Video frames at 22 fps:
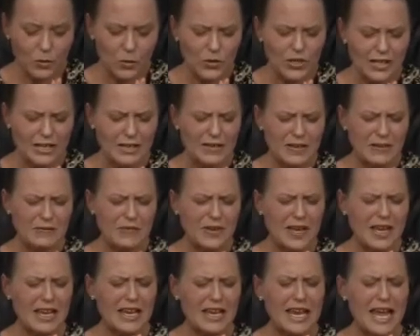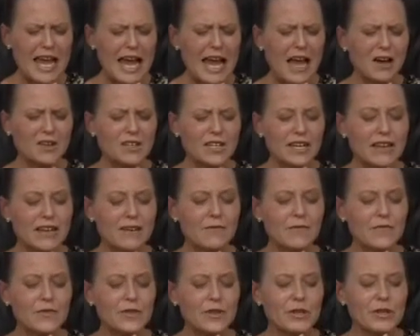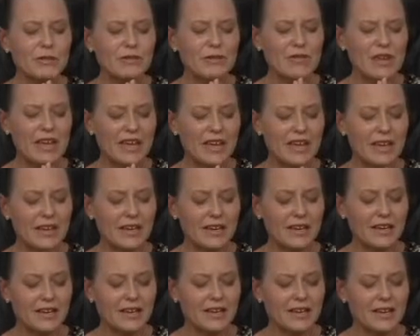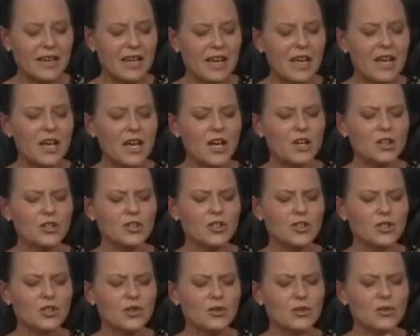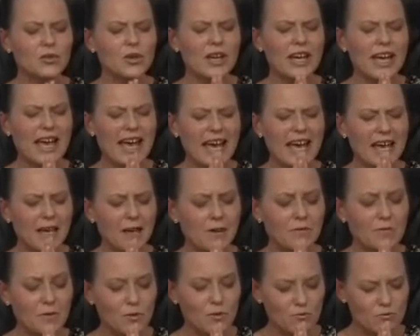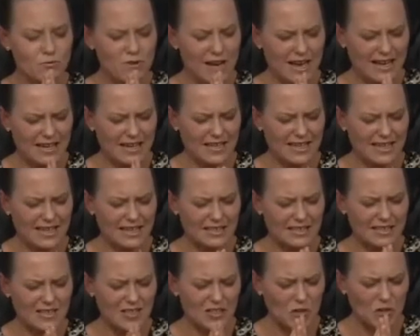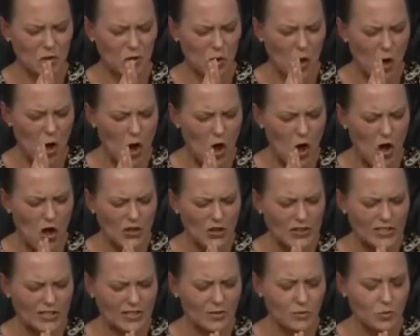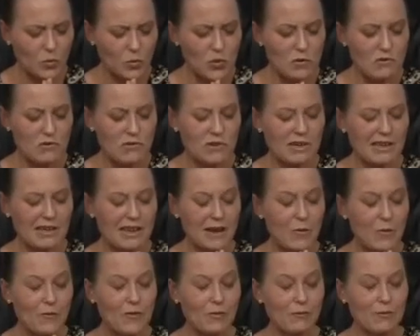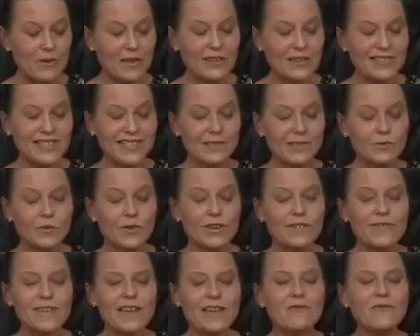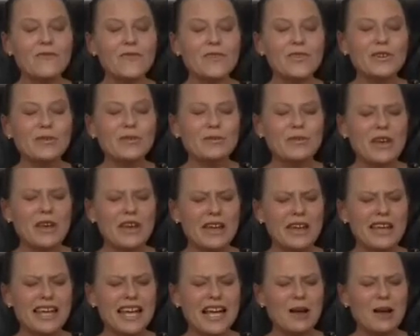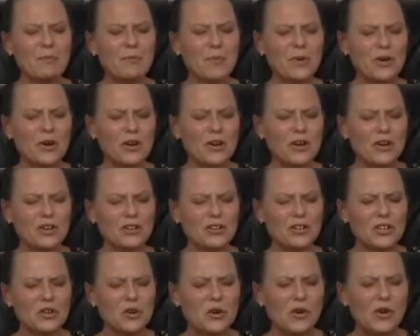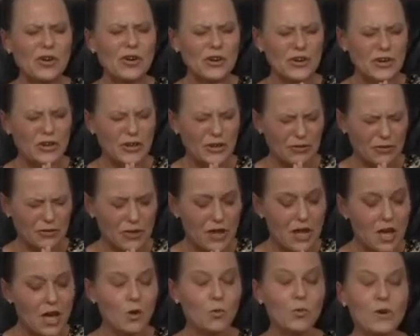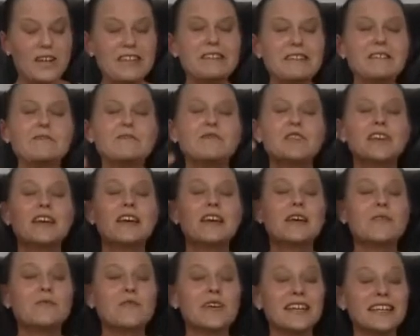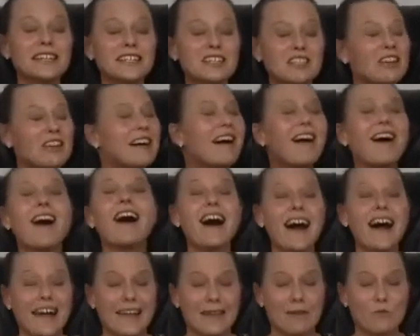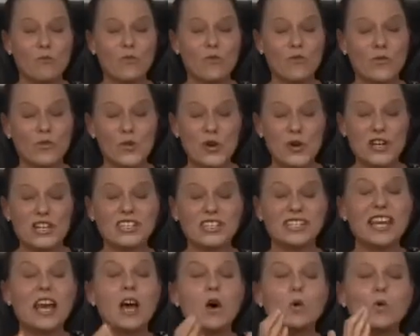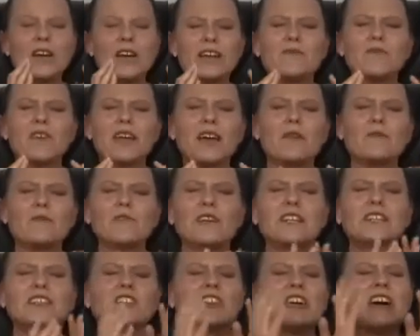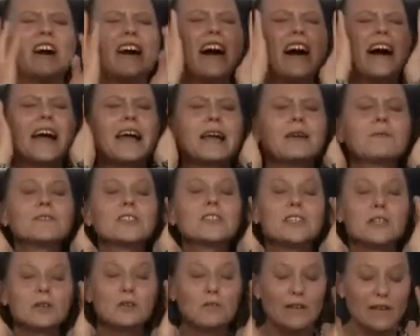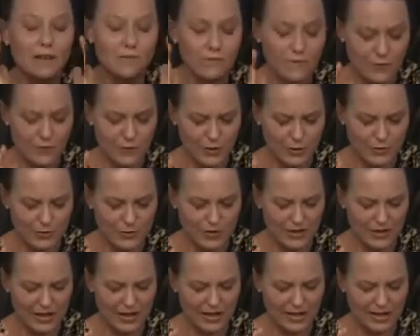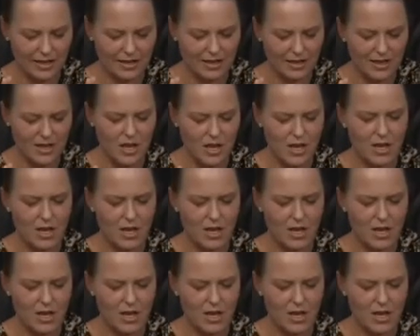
We've allowed everything to have run its course with the governments, with everything upon your earth. We've given time, friends. We've given time to everything.